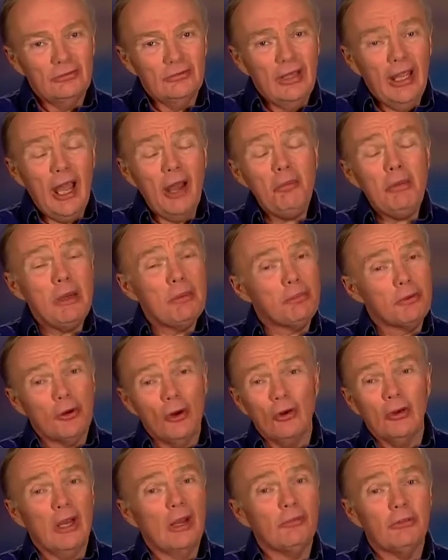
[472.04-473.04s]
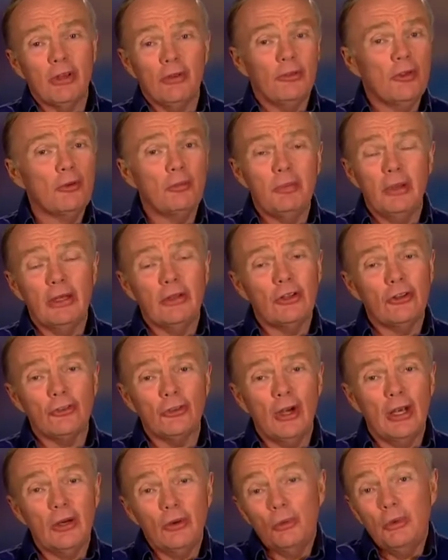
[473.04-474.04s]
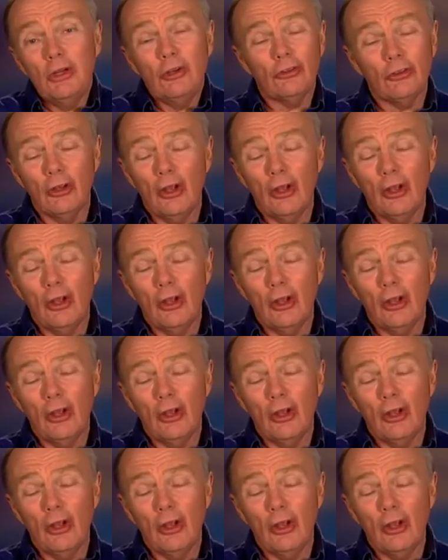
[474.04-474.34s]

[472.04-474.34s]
How many programs have there been to try to reach